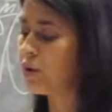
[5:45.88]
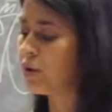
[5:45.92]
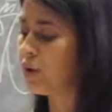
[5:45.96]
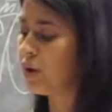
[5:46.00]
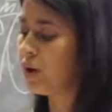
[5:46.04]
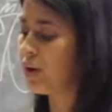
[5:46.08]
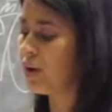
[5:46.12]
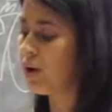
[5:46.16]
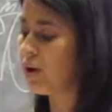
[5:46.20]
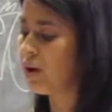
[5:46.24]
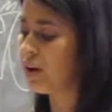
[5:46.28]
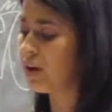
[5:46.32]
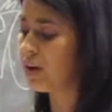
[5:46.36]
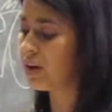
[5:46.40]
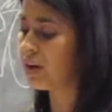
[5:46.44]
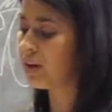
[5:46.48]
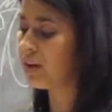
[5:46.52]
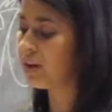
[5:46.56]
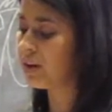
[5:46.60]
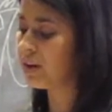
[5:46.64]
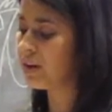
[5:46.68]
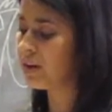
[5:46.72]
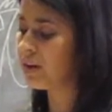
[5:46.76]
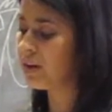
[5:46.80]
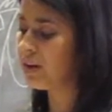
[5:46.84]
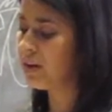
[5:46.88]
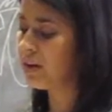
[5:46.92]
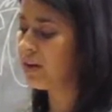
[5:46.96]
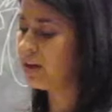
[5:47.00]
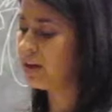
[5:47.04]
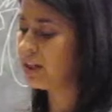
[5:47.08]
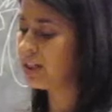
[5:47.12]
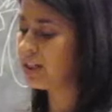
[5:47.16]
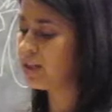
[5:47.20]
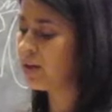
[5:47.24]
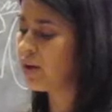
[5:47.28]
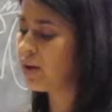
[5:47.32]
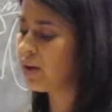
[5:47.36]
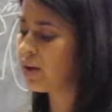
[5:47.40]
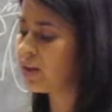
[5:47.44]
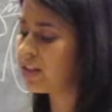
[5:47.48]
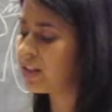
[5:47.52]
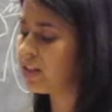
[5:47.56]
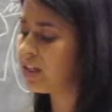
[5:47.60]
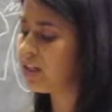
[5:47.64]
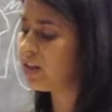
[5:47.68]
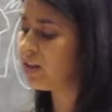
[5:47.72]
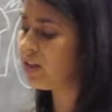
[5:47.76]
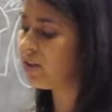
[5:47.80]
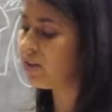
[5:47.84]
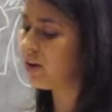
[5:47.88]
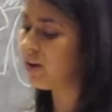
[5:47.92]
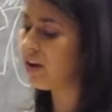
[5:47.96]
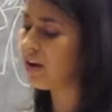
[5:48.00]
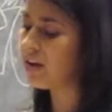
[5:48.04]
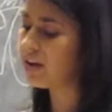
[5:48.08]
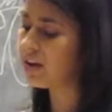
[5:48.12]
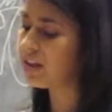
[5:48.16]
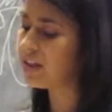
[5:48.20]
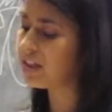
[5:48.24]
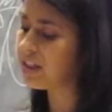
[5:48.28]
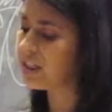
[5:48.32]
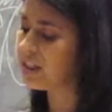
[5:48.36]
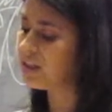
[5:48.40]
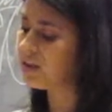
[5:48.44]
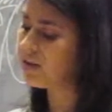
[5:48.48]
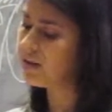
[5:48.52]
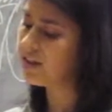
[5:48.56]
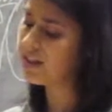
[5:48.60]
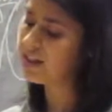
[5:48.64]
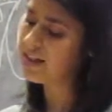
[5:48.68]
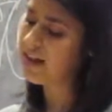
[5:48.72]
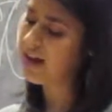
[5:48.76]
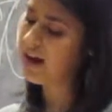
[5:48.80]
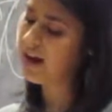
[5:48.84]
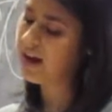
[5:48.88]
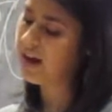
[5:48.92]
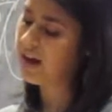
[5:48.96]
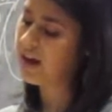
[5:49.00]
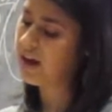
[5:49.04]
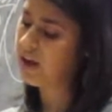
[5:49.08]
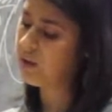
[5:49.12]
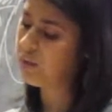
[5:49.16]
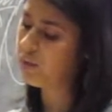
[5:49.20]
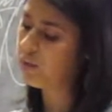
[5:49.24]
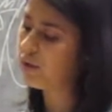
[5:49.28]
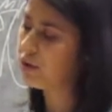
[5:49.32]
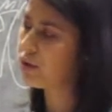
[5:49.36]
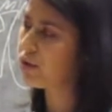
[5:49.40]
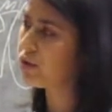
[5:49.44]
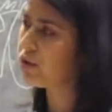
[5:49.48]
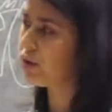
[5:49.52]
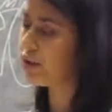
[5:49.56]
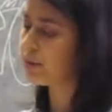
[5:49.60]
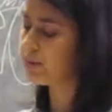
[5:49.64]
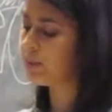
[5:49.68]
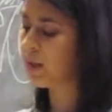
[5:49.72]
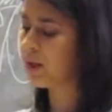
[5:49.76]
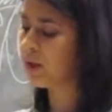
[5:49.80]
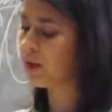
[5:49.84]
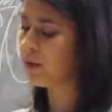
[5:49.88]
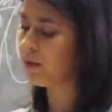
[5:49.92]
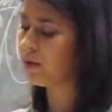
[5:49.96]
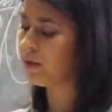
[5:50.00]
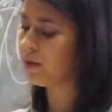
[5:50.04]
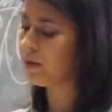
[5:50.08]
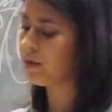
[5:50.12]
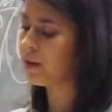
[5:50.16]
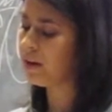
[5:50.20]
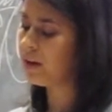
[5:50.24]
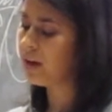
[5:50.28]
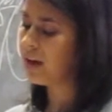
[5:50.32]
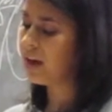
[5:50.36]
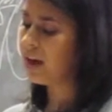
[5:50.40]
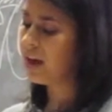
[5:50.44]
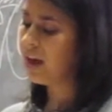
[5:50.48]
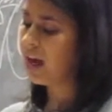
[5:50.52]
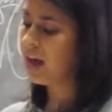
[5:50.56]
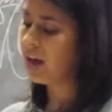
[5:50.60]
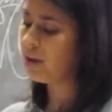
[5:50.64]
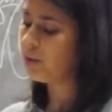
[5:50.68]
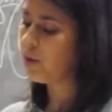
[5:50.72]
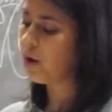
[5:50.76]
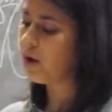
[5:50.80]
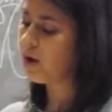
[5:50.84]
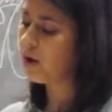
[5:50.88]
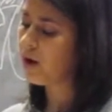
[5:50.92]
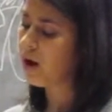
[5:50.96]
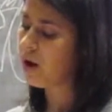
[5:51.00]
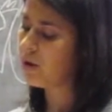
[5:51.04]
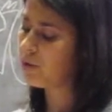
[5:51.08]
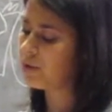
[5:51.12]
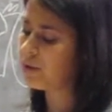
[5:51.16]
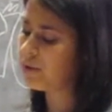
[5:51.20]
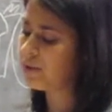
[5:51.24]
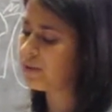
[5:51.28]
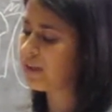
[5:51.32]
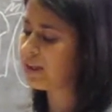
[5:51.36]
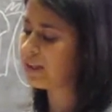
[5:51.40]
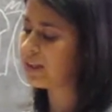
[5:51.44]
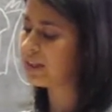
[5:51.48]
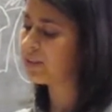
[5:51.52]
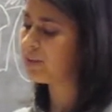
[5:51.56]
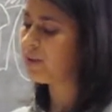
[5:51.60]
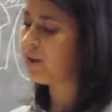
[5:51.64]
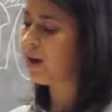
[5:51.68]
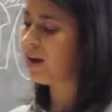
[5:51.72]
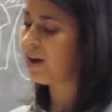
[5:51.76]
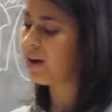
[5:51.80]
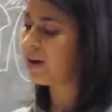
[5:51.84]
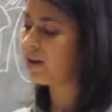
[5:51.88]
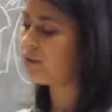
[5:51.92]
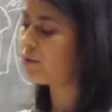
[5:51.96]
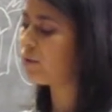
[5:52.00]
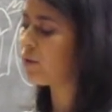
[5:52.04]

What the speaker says: a green card. So I'll continue the day and work towards my goal, and walk on with my smile,